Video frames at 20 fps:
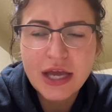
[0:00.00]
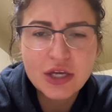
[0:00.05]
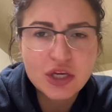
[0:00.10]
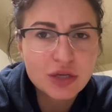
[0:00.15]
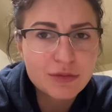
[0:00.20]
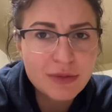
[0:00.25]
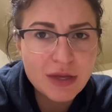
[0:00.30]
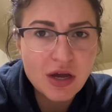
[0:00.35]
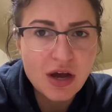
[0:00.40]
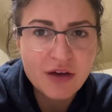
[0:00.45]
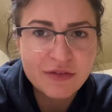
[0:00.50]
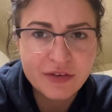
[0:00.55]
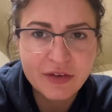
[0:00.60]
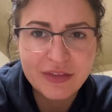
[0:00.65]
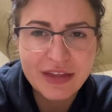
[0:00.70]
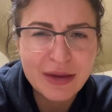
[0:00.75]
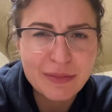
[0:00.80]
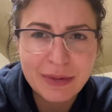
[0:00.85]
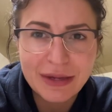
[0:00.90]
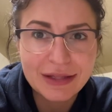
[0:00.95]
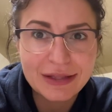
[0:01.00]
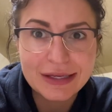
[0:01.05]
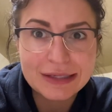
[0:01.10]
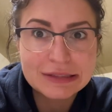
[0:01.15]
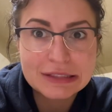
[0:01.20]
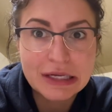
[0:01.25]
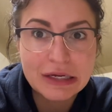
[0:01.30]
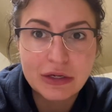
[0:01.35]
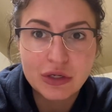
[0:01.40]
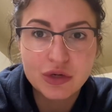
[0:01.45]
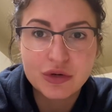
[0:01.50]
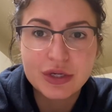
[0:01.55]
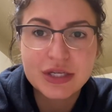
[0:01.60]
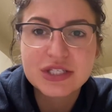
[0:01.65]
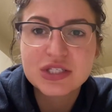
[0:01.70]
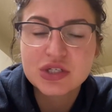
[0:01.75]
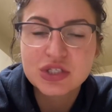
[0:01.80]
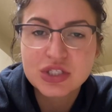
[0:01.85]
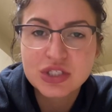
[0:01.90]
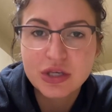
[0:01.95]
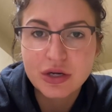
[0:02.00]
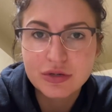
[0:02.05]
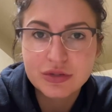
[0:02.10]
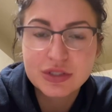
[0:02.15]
could be off on that by like 10 degrees or so.